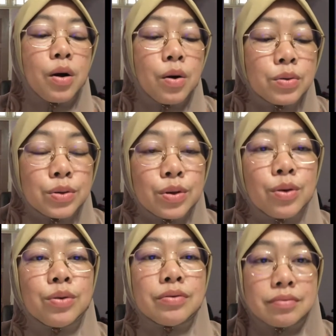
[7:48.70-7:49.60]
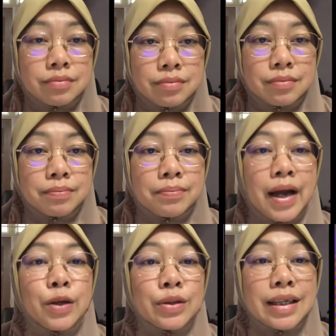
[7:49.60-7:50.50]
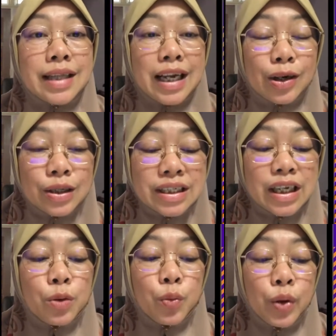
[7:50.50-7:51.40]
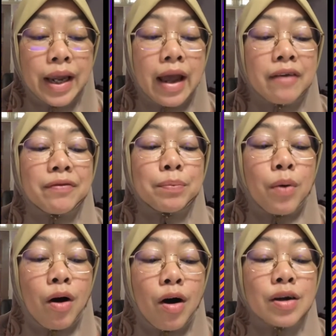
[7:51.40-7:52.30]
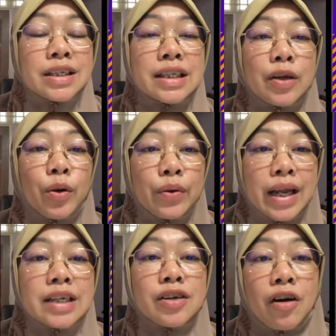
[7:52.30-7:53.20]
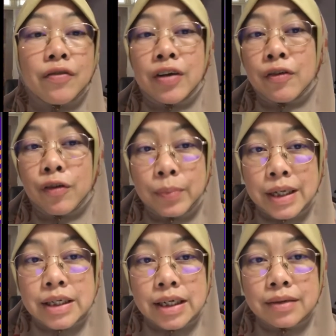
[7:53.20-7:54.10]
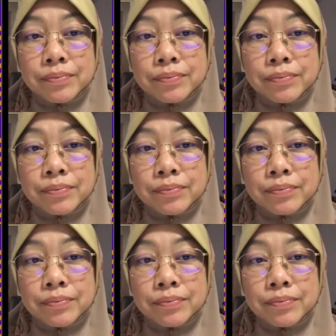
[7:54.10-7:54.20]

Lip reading: Also, by using technology, we have more storage of information.